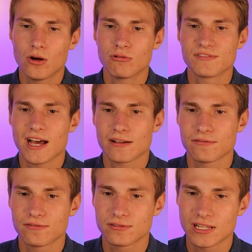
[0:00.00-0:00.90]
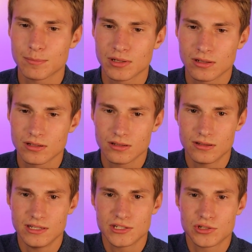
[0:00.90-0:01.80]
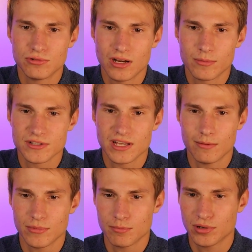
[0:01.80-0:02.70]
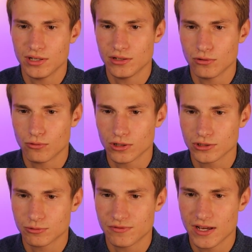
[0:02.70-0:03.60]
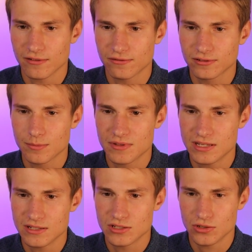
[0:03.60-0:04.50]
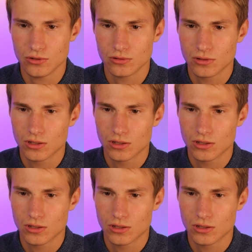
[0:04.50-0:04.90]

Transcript: we've got to flip these two numbers that I'm going to put in orange. We've got to flip these two.